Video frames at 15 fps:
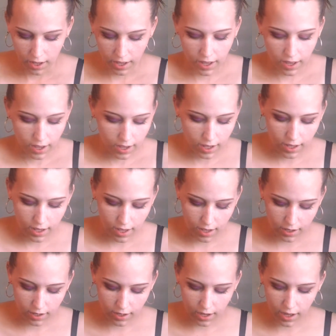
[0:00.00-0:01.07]
I
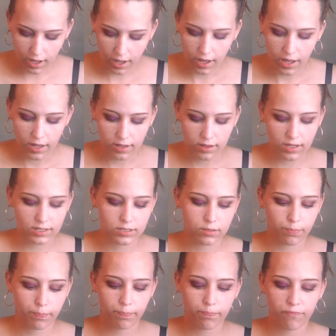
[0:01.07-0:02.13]
got this
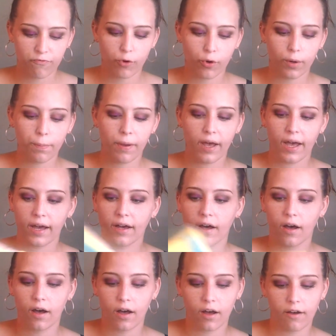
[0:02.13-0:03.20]
4-pack
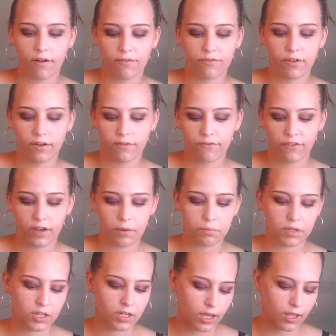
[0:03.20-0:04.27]
of
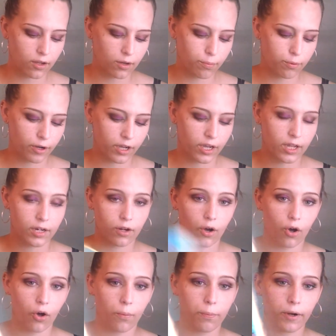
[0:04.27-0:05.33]
Family Dollar brand
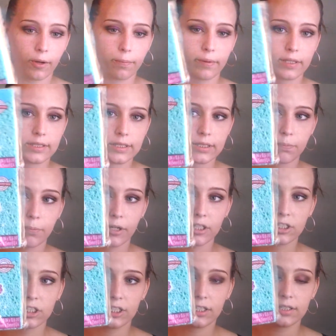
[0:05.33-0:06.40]
all-purpose
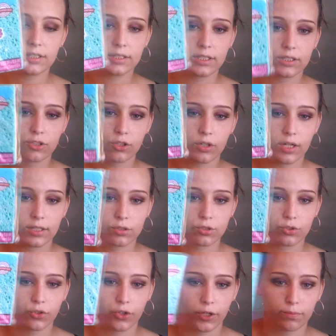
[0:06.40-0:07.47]
sponges. These are not
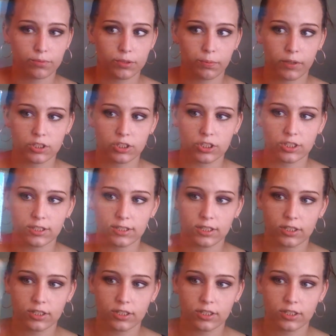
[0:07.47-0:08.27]
scrub sponges.